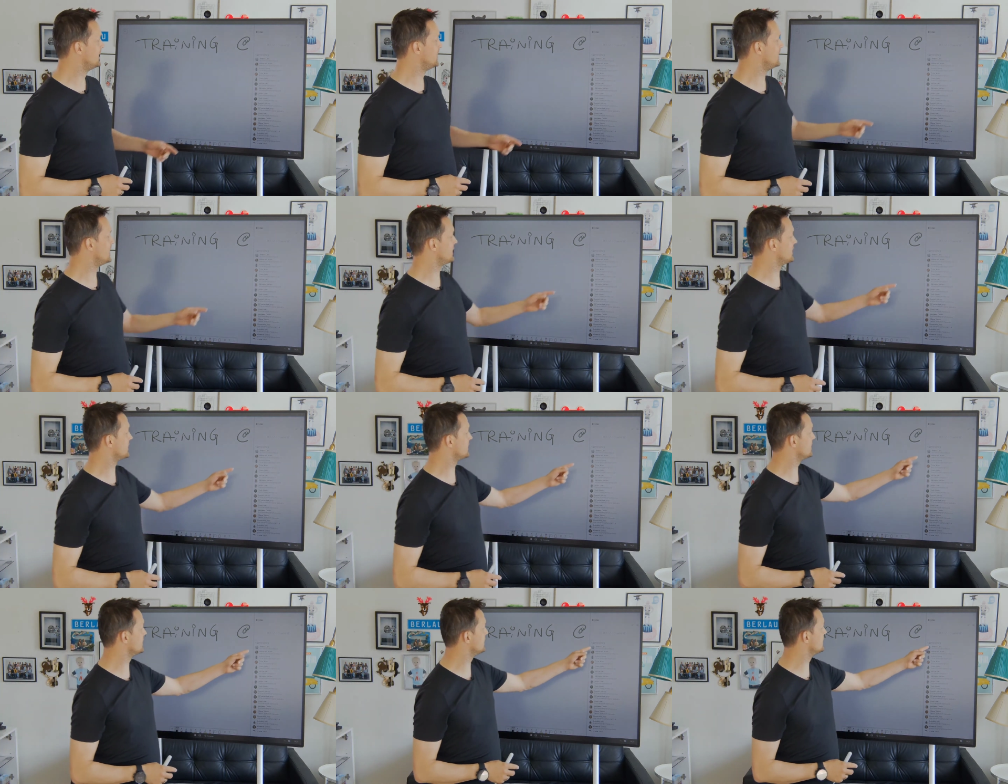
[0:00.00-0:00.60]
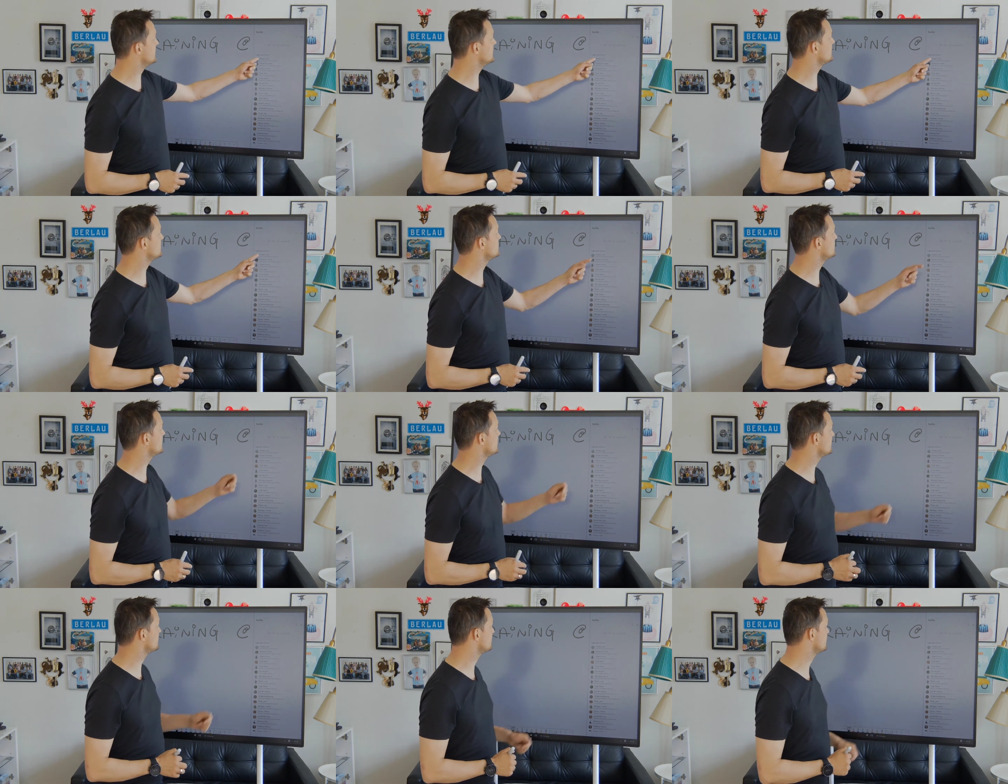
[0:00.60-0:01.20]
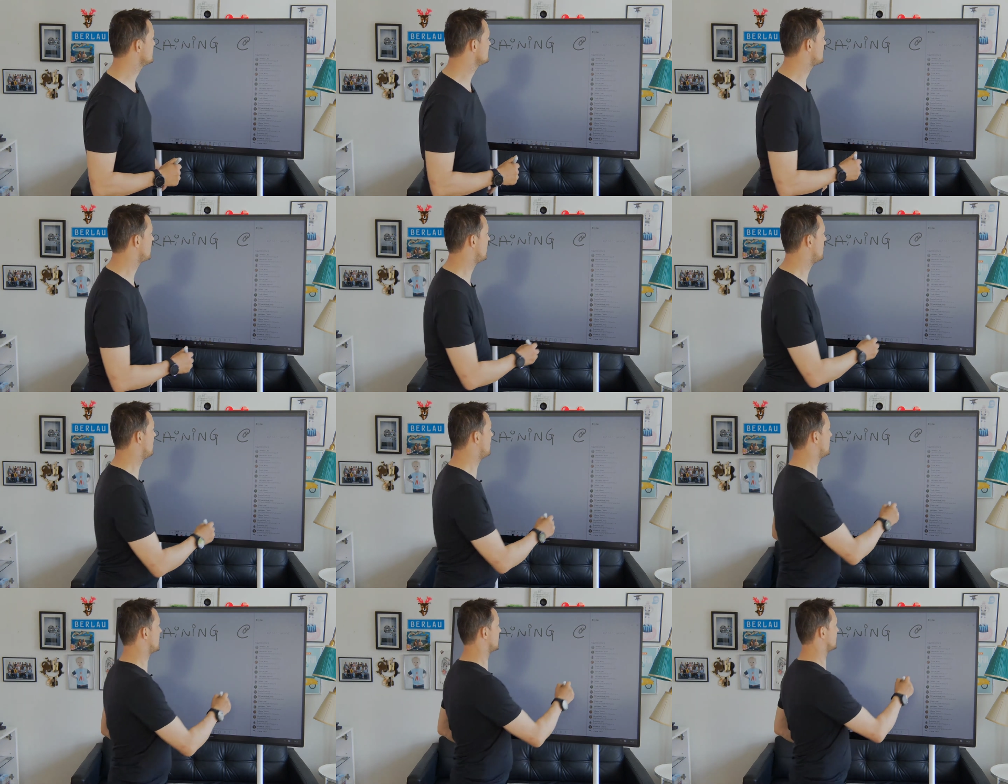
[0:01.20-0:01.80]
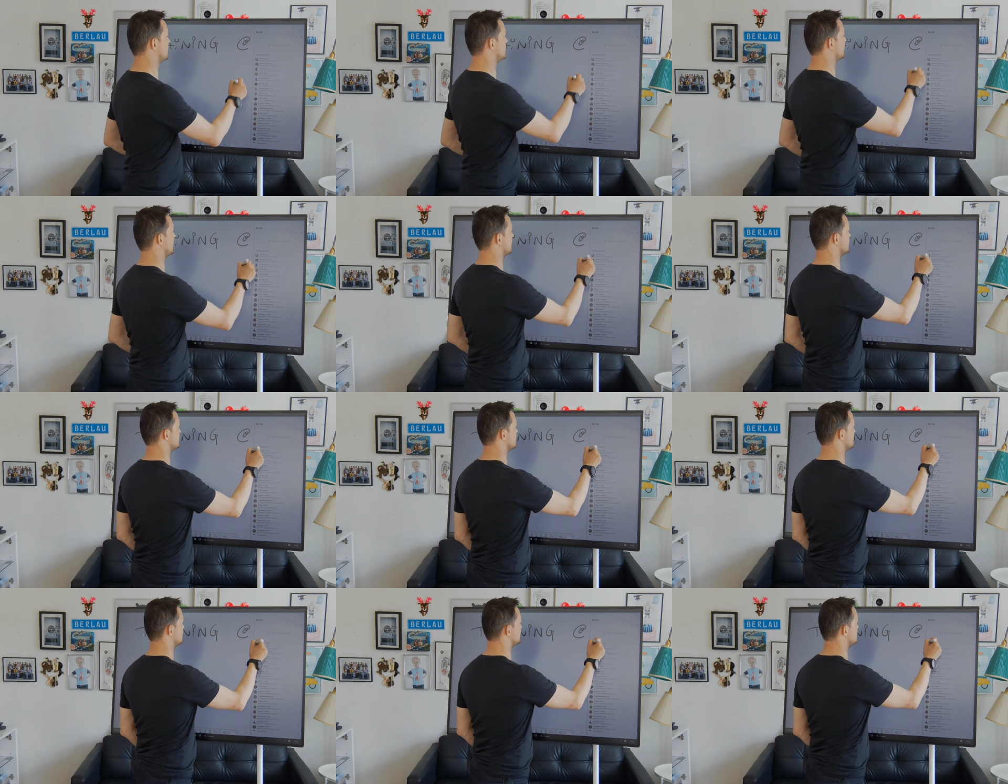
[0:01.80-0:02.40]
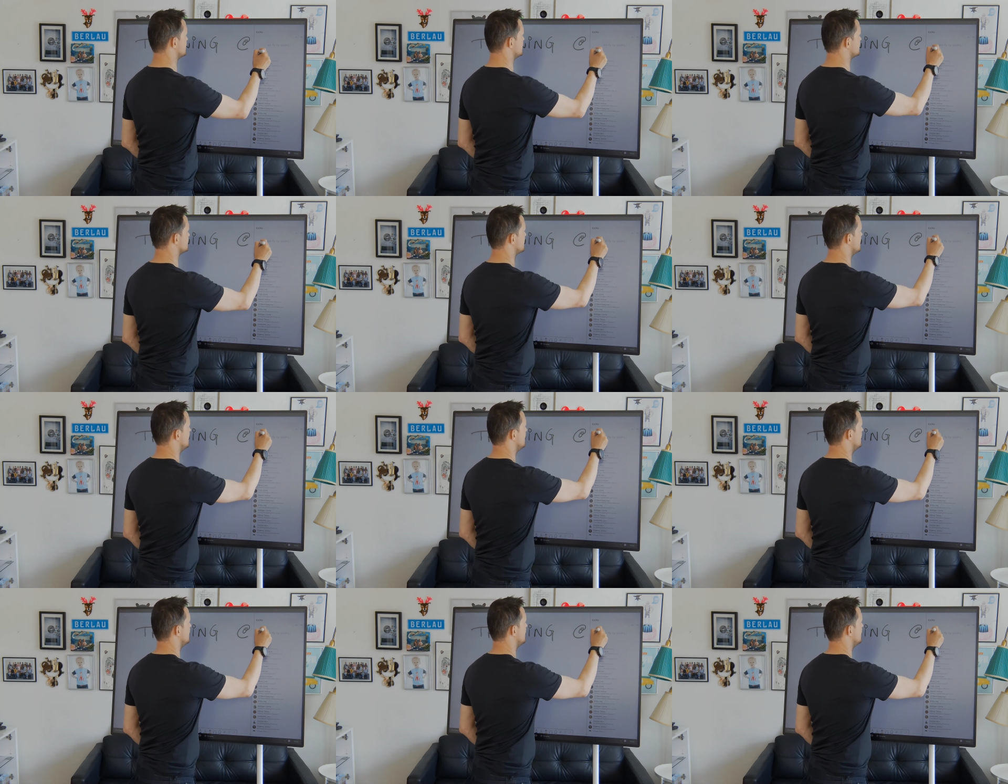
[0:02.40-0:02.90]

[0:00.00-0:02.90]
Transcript: And I can hit one of them, or I could actually just